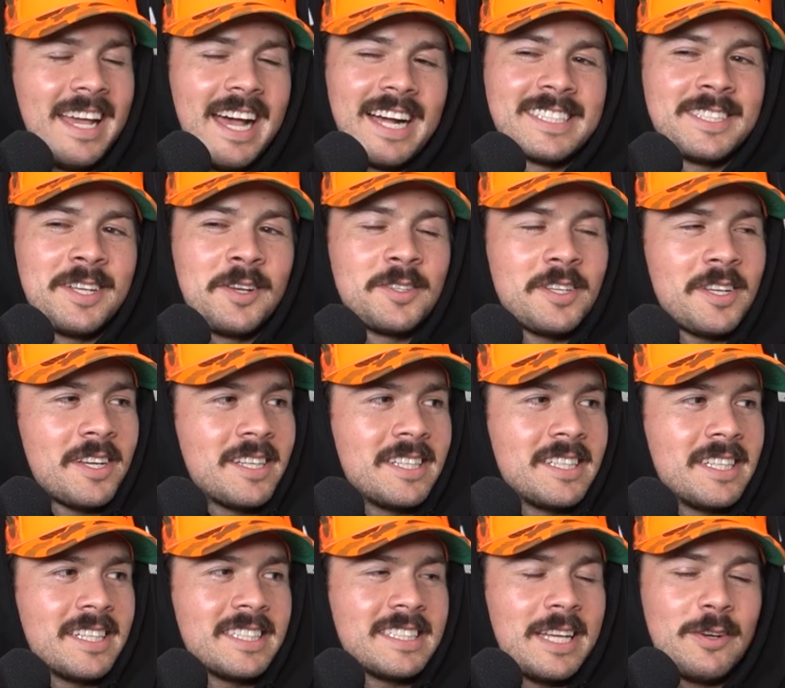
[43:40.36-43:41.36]
Yeah, because
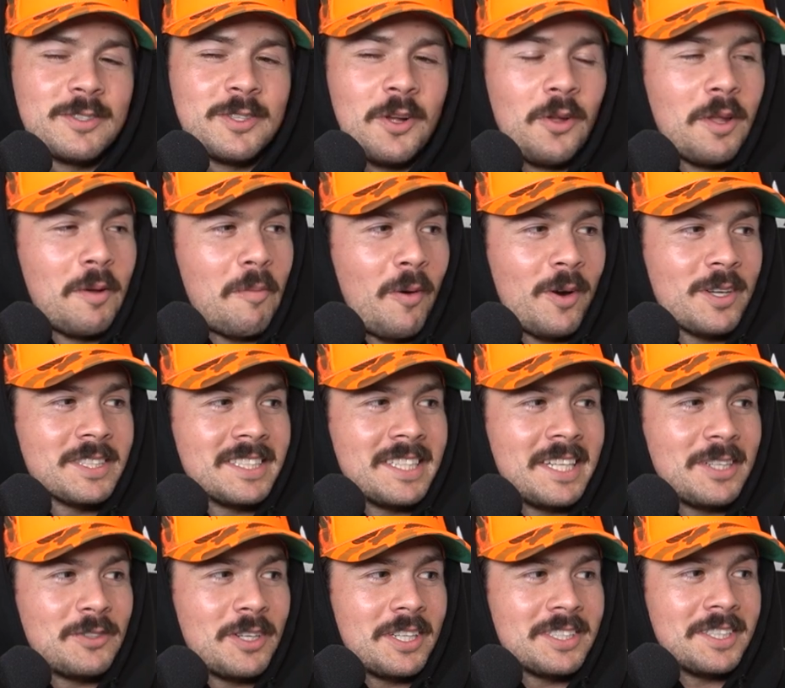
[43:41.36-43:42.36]
I was the only person
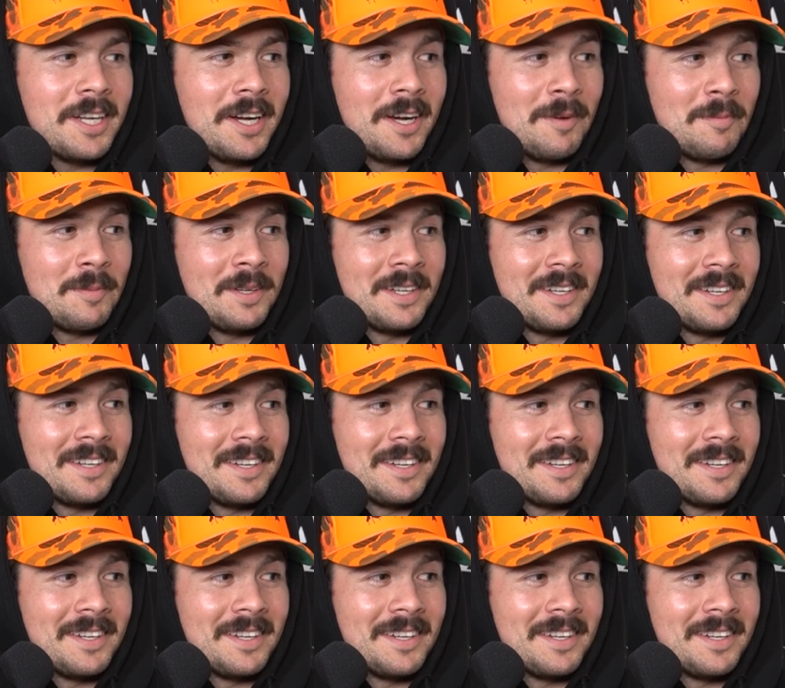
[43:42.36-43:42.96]
that dressed up.